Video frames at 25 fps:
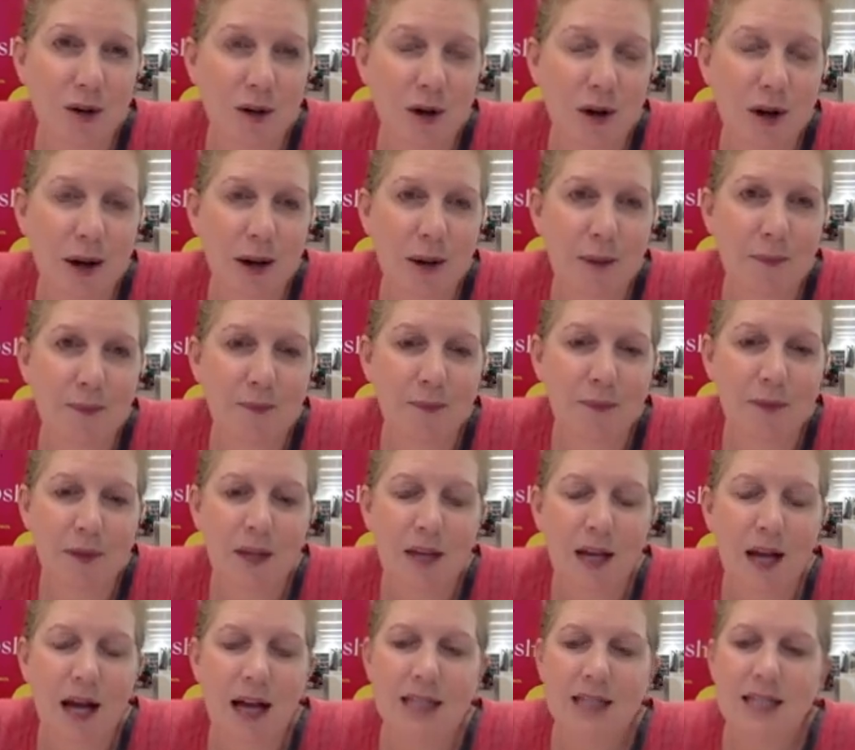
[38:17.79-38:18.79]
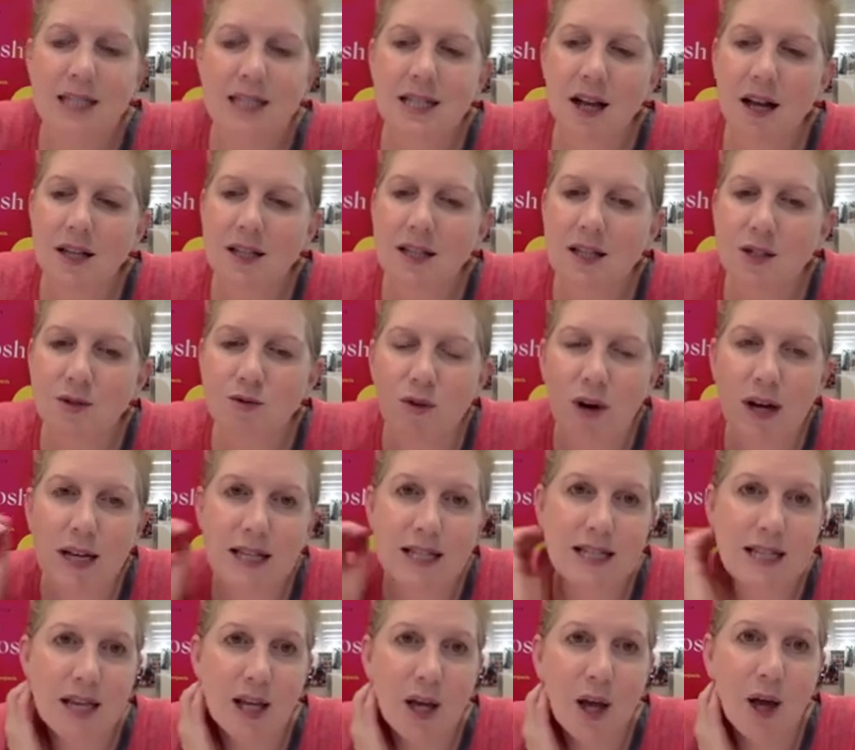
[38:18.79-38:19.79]
I'd started
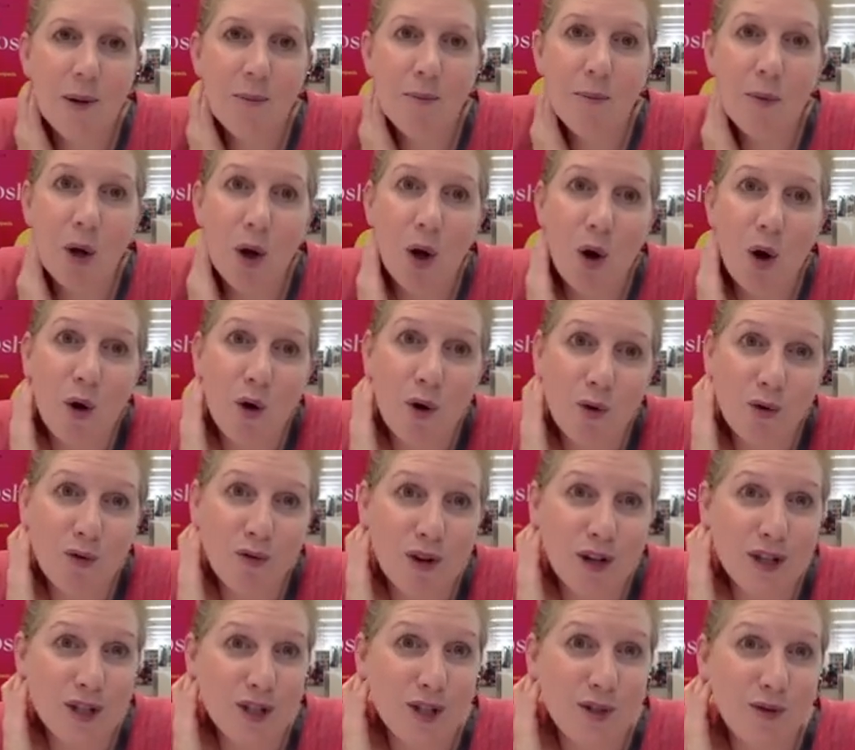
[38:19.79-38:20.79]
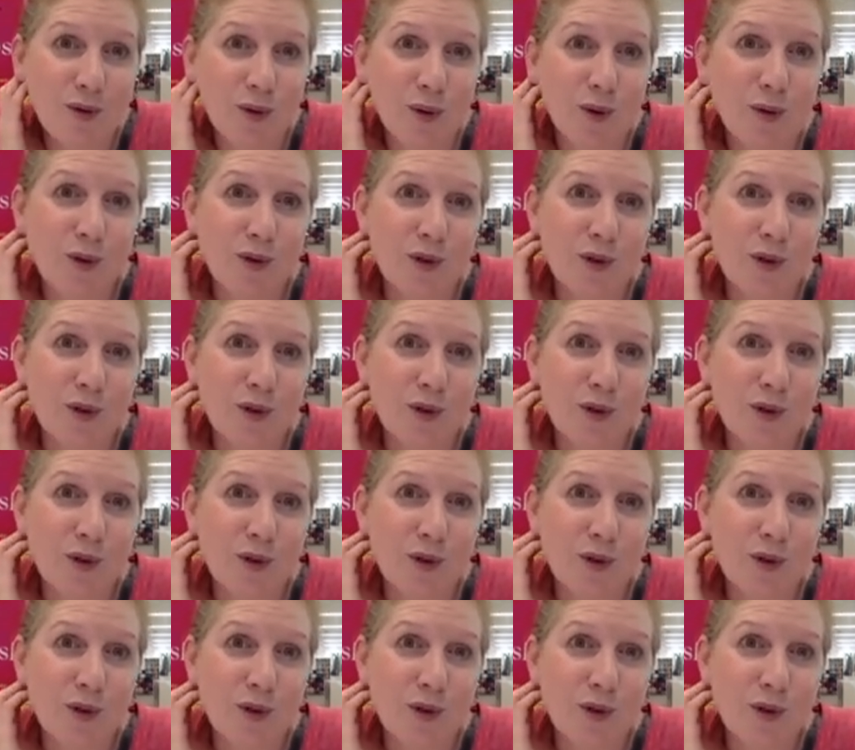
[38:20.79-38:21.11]
writing a blog, first of all.